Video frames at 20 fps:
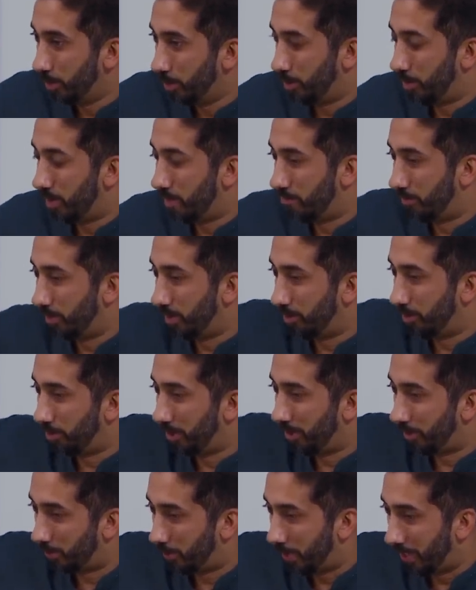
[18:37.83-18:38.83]
you don't have money to
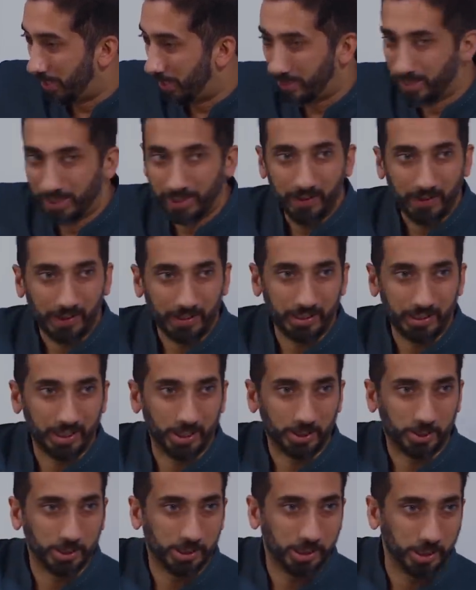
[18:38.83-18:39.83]
pay the rent and the
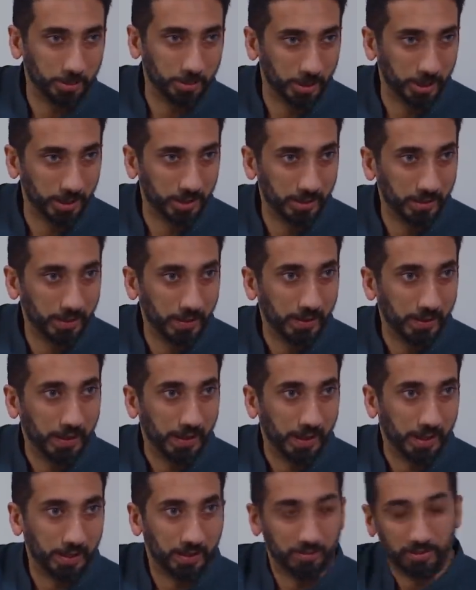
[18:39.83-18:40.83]
electricity bill,
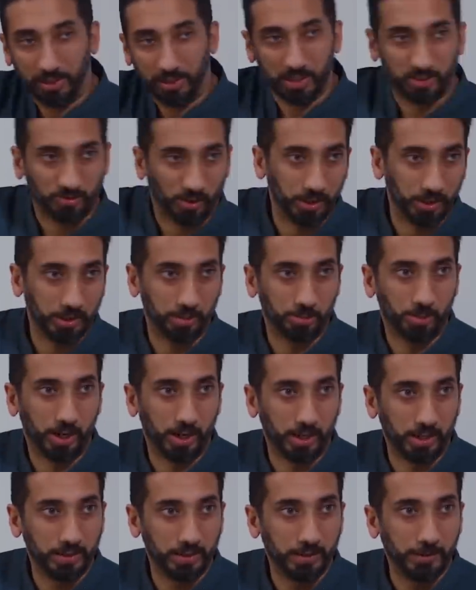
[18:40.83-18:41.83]
and everything's falling
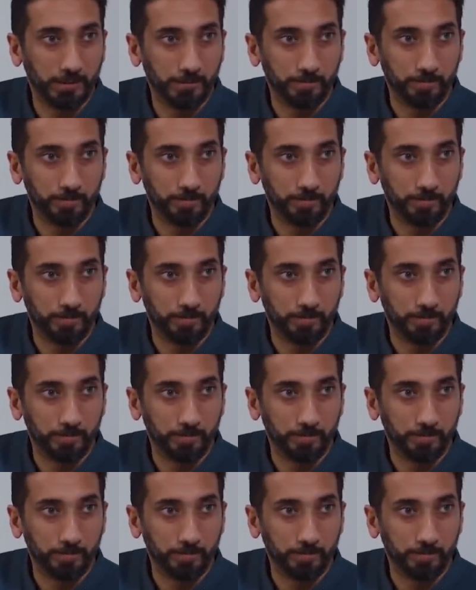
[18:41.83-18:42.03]
apart,